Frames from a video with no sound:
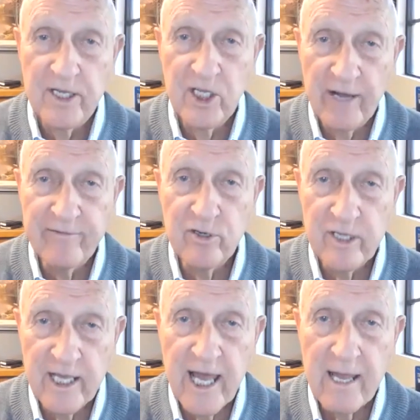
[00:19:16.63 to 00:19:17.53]
that
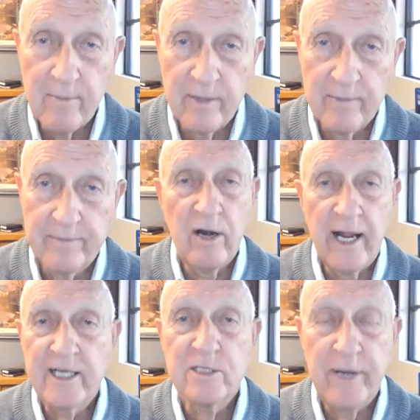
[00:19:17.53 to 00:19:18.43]
govern the game. There
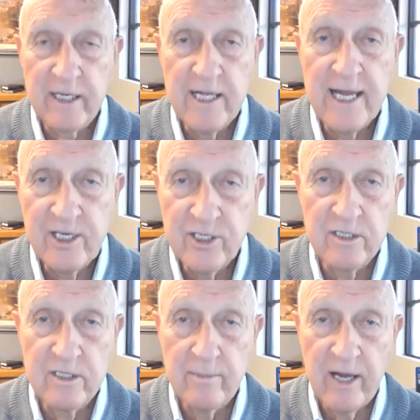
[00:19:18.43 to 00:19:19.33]
are
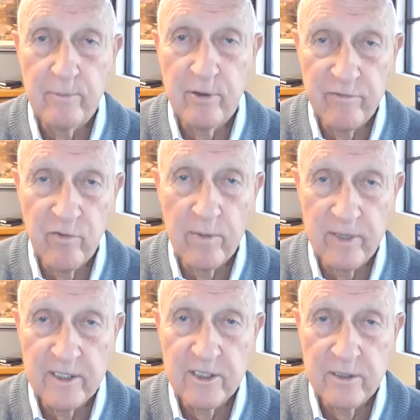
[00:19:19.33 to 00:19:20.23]
expectations about
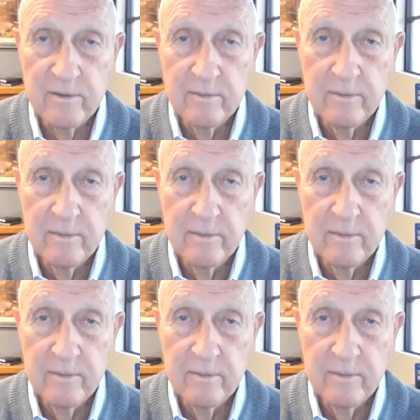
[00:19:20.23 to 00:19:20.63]
performance.